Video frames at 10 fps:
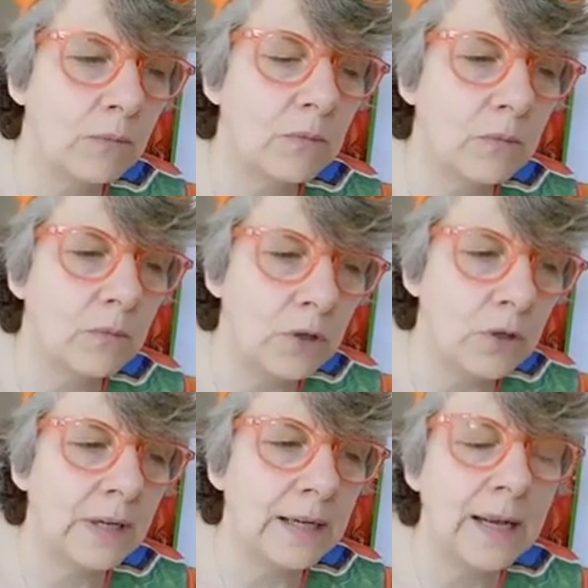
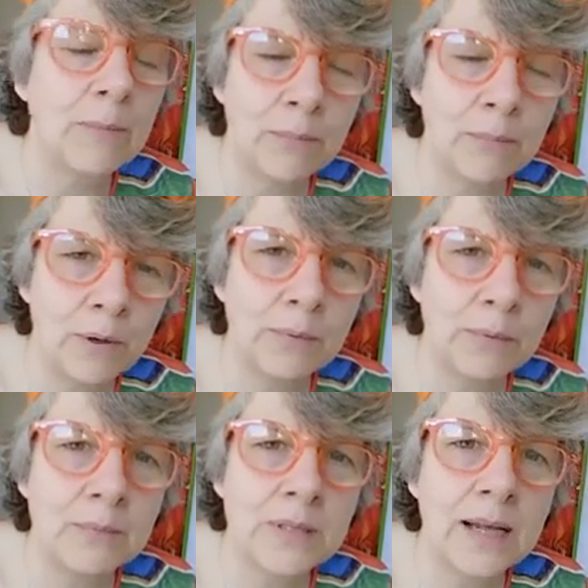looking at problems
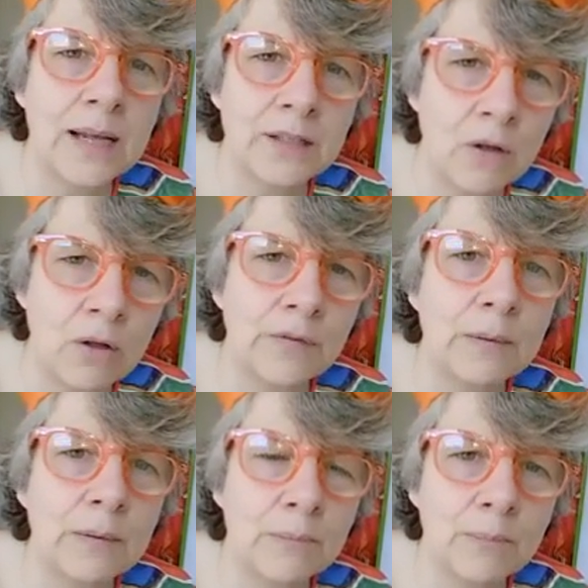and solving
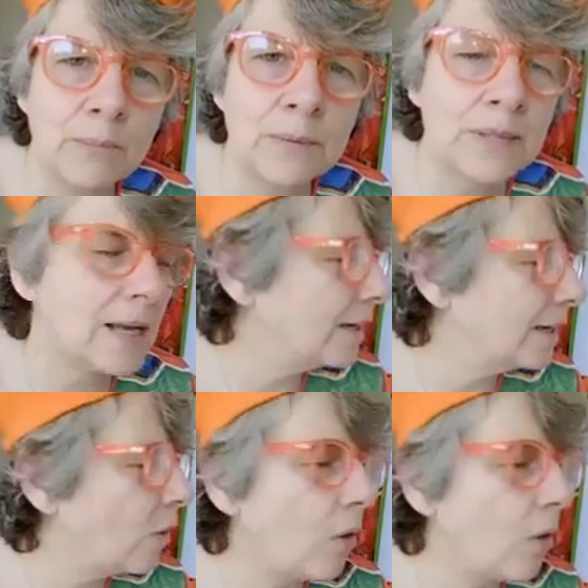problems, and
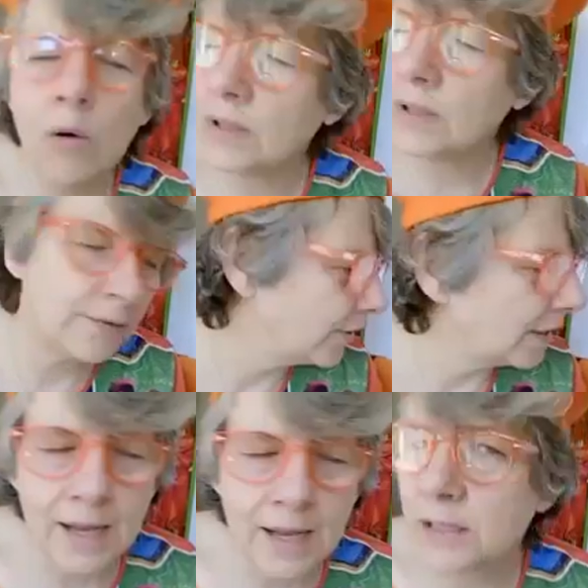all different
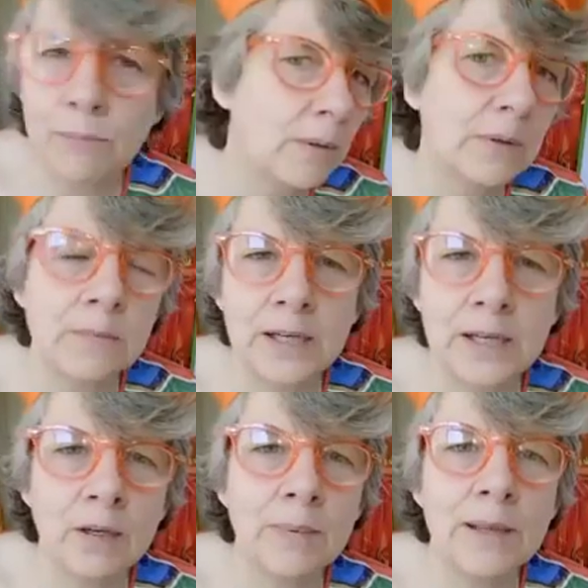kinds of problems. It could
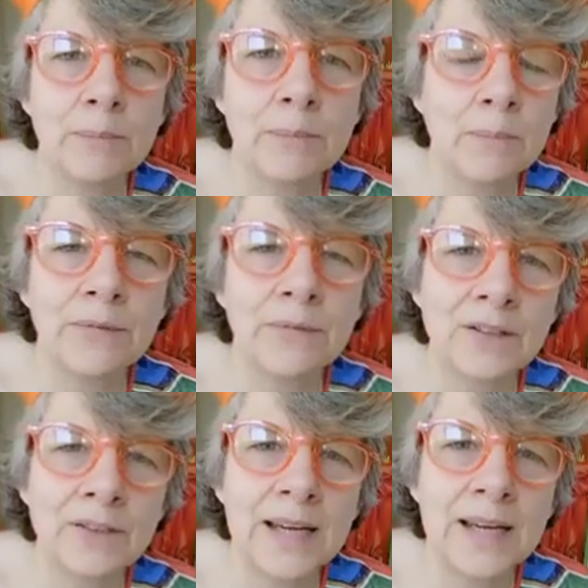be the problem of how to
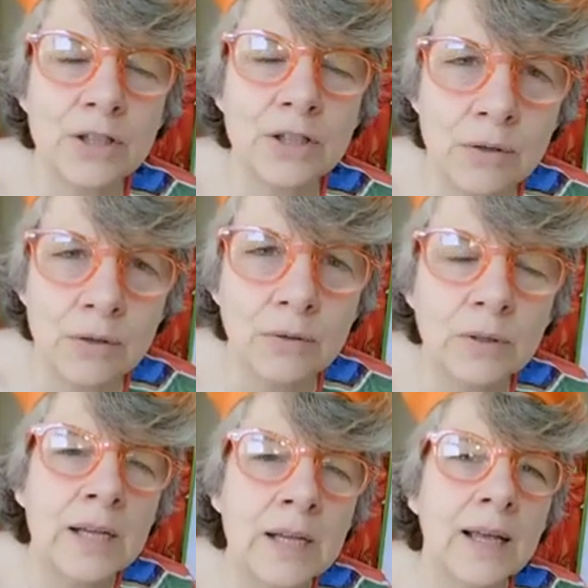get to school.
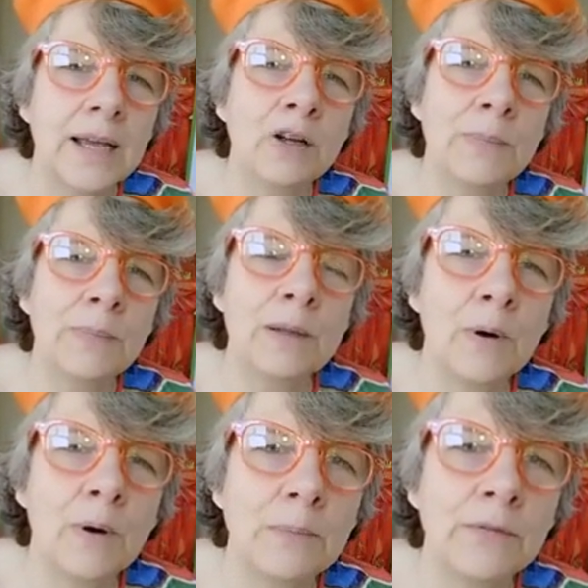It could be the
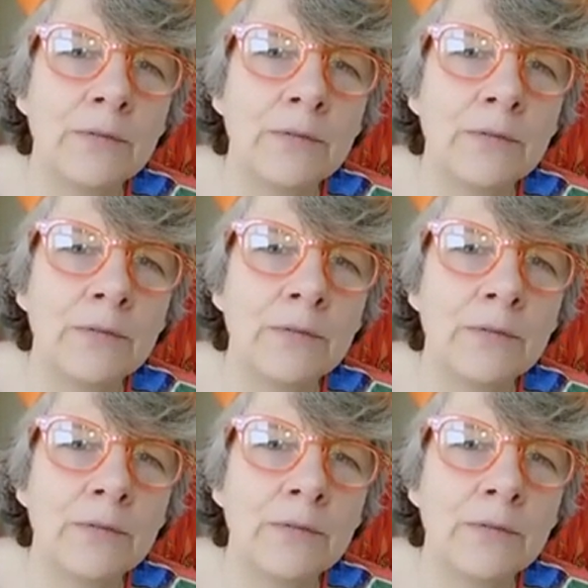problem of,